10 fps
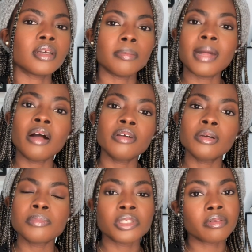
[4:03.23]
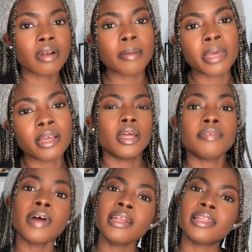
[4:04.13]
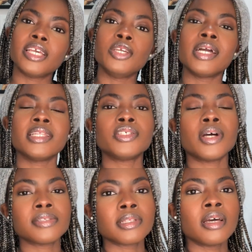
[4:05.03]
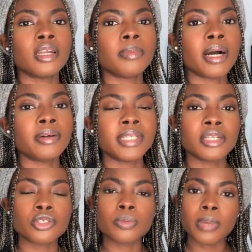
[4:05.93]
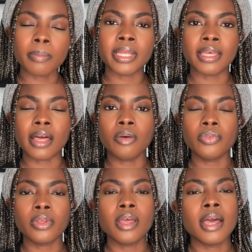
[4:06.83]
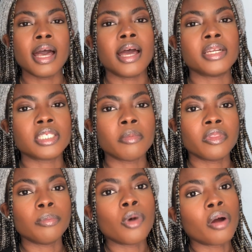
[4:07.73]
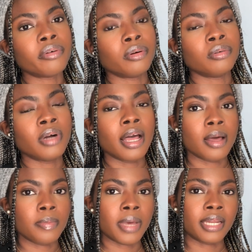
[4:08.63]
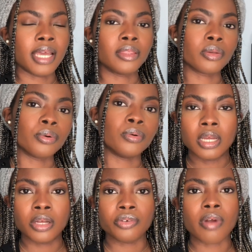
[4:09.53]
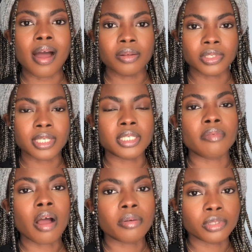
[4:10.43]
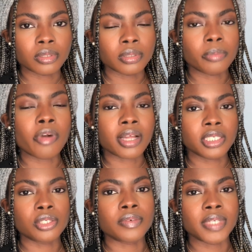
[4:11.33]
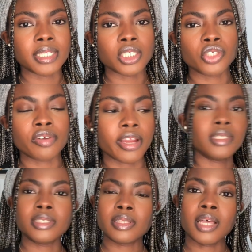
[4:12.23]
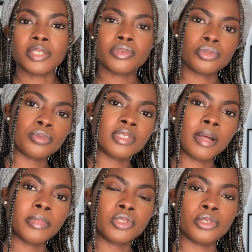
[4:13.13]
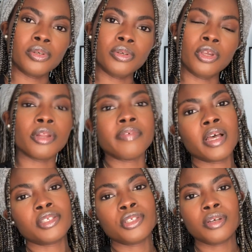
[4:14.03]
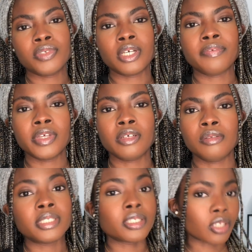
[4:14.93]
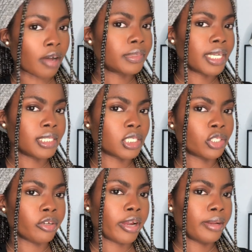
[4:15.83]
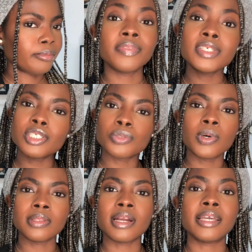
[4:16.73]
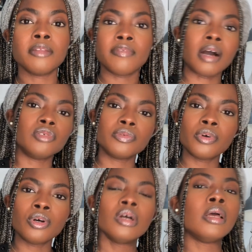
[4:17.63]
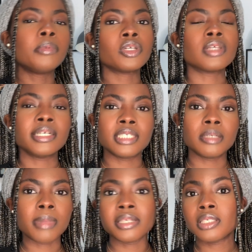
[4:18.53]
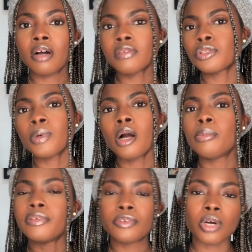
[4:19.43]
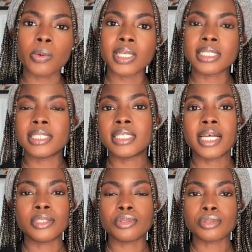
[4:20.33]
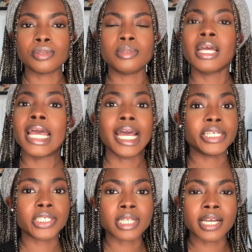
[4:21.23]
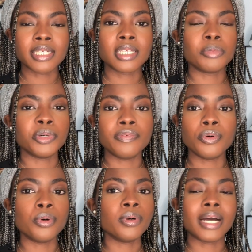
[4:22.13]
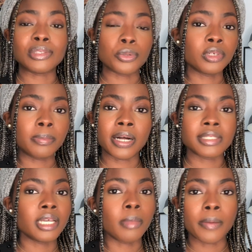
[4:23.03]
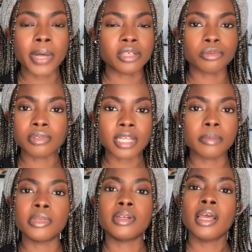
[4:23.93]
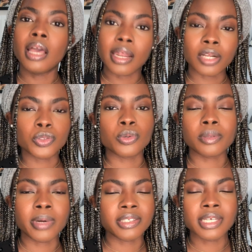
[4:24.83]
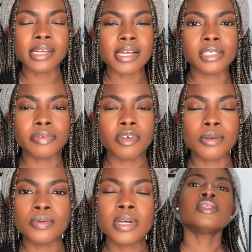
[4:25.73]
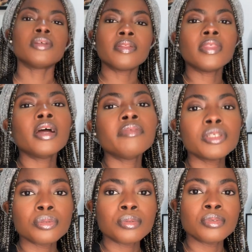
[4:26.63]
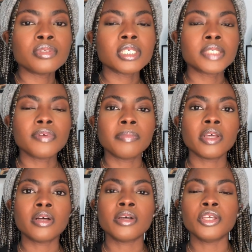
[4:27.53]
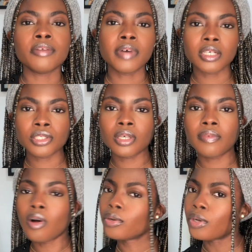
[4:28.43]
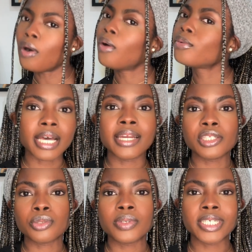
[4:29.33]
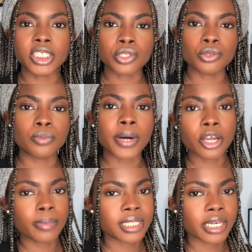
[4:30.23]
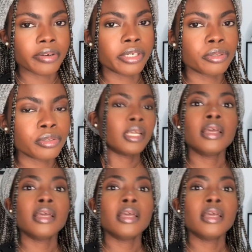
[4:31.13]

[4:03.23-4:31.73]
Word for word: amalgam, ceramics, and finally you get the chance to learn about dental public health and some of the moral and ethical grounds that surround the practice of dentistry. So that's resource number two, University of Sheffield, Discover Dentistry. This is one that I can vouch for because I did it myself as well before I went into dental school. And just like I said before, I talked about it in my personal statement and I talked about it in an interview. So the third resource is from the University of Hong Kong and it's on digital biomaterials.